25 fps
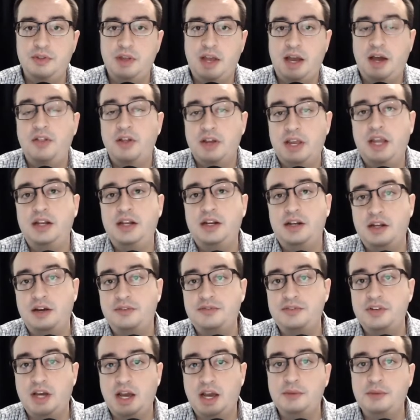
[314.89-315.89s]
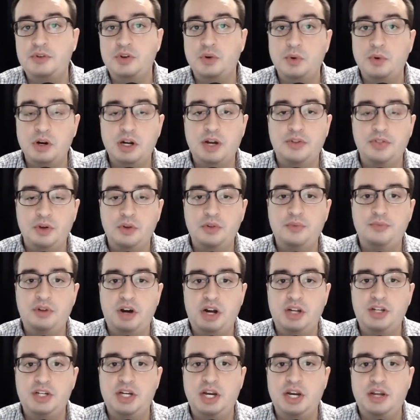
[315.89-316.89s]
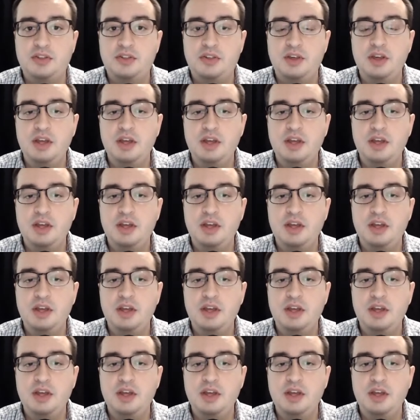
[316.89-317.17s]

allocate enough time to work on those projects